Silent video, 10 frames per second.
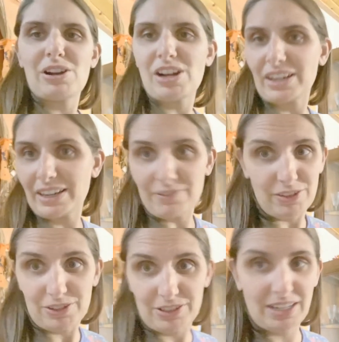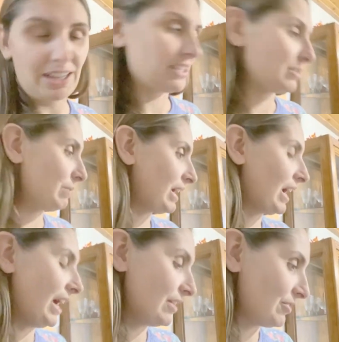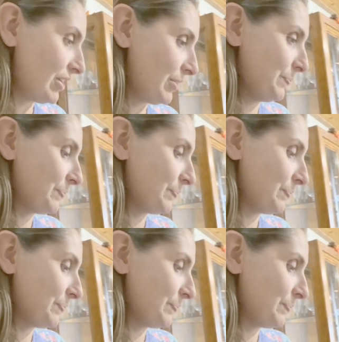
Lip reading: not gonna have Thursday this week. I don't know.